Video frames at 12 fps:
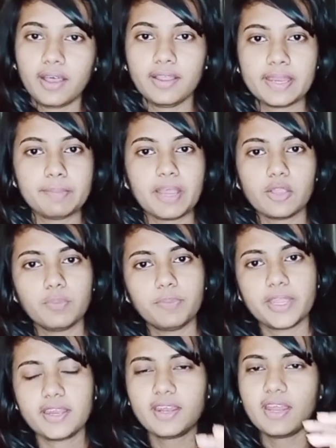in my
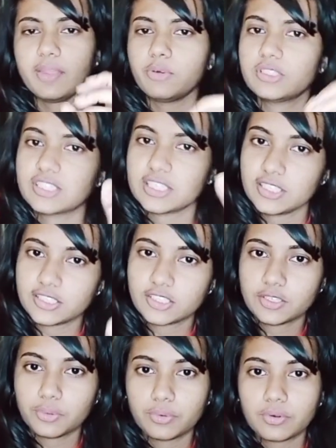opinion, I would suggest
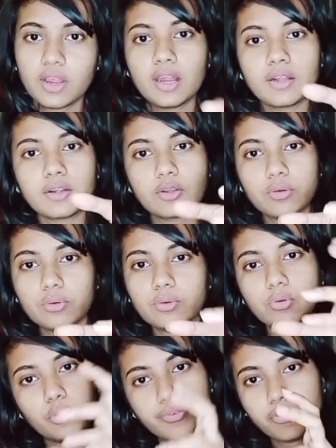you to
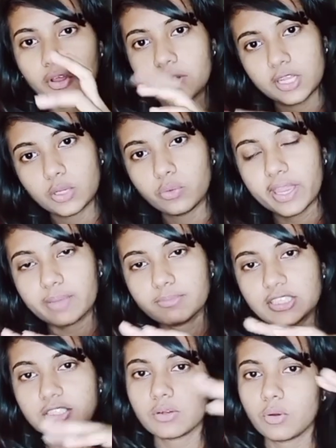go for new
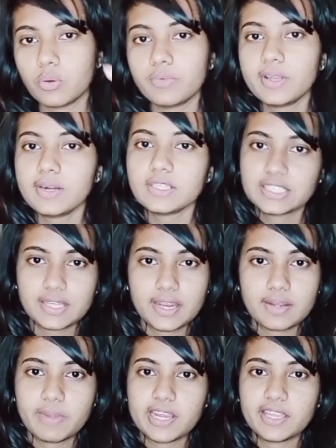AIIMS over state
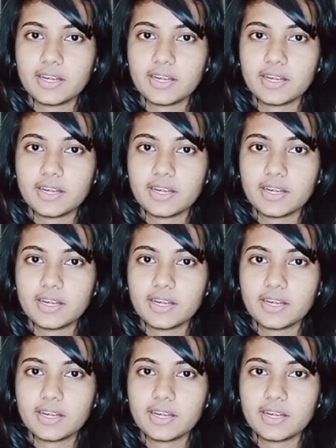medical